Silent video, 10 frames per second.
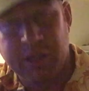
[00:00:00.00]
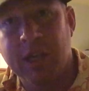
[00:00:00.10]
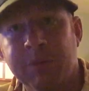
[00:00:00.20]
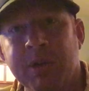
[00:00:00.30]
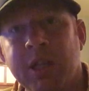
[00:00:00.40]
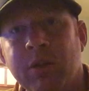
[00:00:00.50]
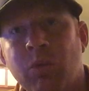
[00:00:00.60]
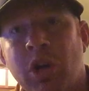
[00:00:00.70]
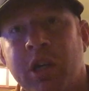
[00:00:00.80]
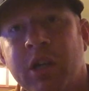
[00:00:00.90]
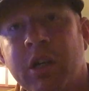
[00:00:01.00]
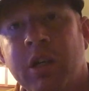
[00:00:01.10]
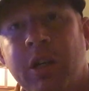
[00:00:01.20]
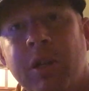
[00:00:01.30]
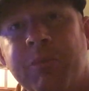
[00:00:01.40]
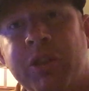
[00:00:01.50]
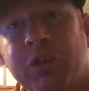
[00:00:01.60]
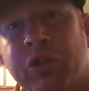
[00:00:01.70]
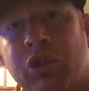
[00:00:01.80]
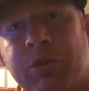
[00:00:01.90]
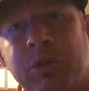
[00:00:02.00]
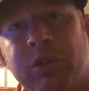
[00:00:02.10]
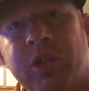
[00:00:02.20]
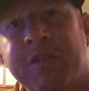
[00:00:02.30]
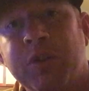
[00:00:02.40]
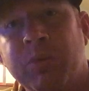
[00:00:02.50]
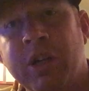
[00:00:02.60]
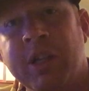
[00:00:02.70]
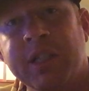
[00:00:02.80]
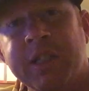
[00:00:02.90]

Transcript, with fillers: take them in the water, but they're durable enough to wear any